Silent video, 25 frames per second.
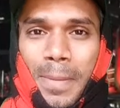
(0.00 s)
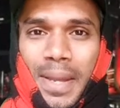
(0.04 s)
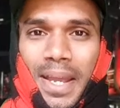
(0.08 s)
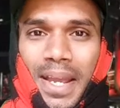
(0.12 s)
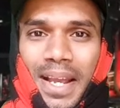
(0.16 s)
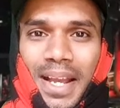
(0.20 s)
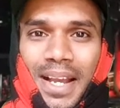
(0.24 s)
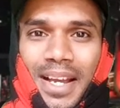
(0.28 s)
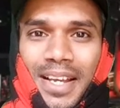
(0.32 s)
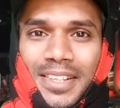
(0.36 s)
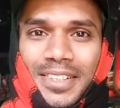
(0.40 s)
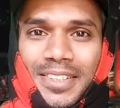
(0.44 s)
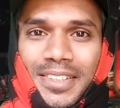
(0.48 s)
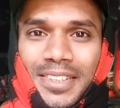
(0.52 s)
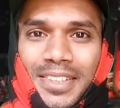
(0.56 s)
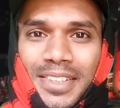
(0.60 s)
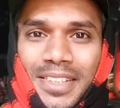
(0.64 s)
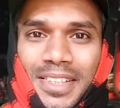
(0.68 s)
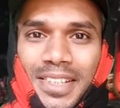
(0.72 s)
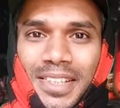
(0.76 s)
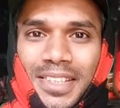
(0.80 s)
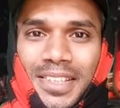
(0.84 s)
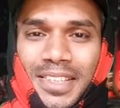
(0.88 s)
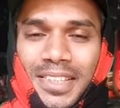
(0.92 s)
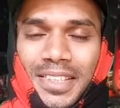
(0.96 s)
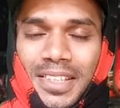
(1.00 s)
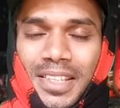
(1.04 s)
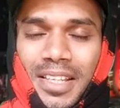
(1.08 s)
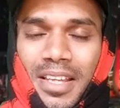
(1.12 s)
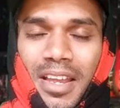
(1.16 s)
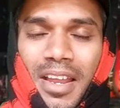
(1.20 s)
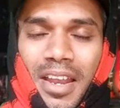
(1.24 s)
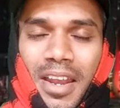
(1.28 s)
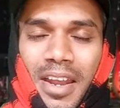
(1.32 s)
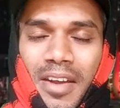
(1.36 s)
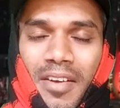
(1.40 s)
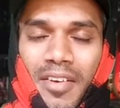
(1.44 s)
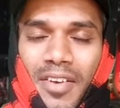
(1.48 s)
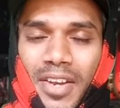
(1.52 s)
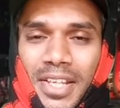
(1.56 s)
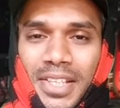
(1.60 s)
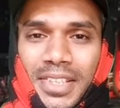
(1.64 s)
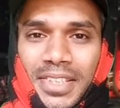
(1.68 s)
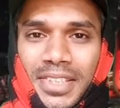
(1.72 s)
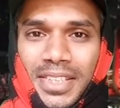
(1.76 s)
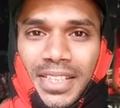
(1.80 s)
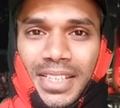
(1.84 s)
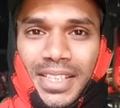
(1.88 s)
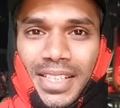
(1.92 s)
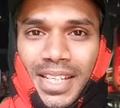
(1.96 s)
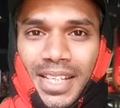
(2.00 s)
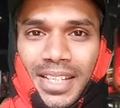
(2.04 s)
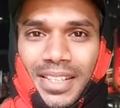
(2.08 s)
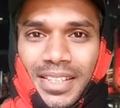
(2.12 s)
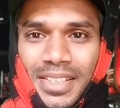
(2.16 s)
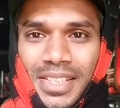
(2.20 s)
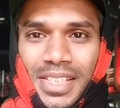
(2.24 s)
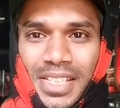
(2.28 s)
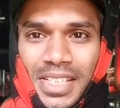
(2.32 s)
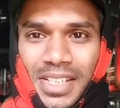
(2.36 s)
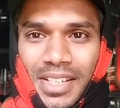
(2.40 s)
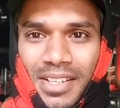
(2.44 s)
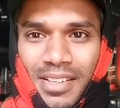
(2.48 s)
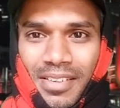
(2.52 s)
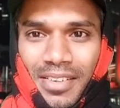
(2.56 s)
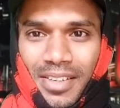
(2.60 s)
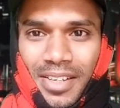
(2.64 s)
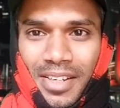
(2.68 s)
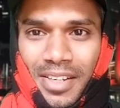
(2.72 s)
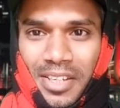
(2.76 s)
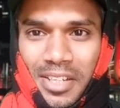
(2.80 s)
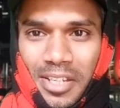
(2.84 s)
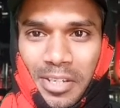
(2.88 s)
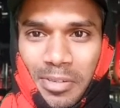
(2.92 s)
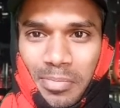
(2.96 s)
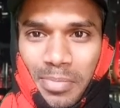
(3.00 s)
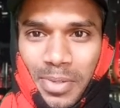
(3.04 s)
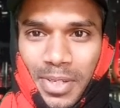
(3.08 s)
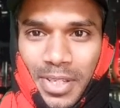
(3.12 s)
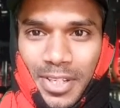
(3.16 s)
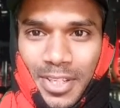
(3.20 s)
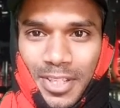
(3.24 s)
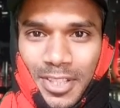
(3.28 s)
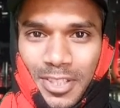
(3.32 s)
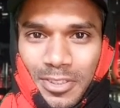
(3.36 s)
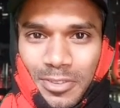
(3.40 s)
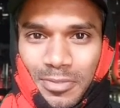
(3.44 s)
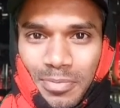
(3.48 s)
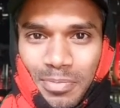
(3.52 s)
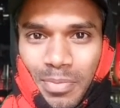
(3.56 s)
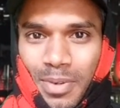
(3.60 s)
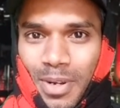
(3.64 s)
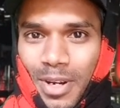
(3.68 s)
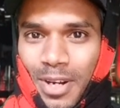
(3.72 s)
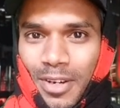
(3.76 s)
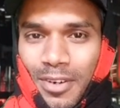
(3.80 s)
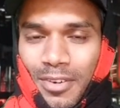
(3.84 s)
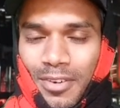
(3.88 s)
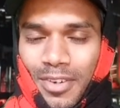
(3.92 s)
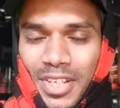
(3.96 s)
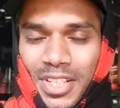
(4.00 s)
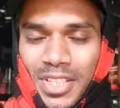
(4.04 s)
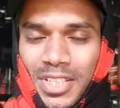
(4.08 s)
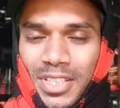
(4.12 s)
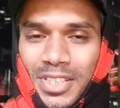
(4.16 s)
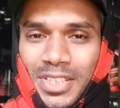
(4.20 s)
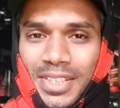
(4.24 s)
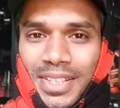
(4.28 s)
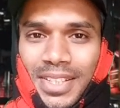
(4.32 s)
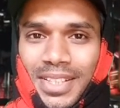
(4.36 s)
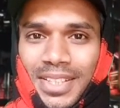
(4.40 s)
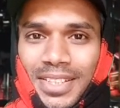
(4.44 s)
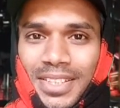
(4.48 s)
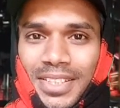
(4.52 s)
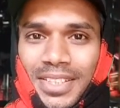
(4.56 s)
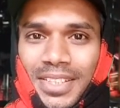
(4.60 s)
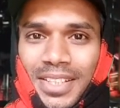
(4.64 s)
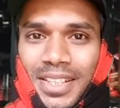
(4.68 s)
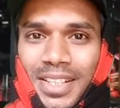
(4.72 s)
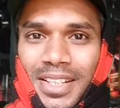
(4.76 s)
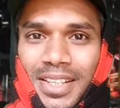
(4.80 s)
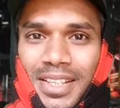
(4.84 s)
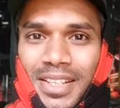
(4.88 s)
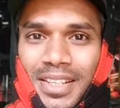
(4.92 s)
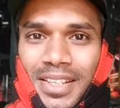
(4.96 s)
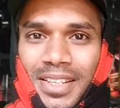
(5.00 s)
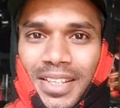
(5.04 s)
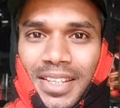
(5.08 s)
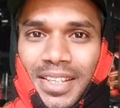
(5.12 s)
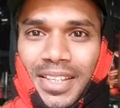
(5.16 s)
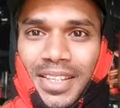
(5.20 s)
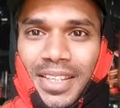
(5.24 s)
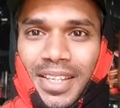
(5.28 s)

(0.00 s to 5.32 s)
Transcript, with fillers: Bekasi's residential area, very smart residential area.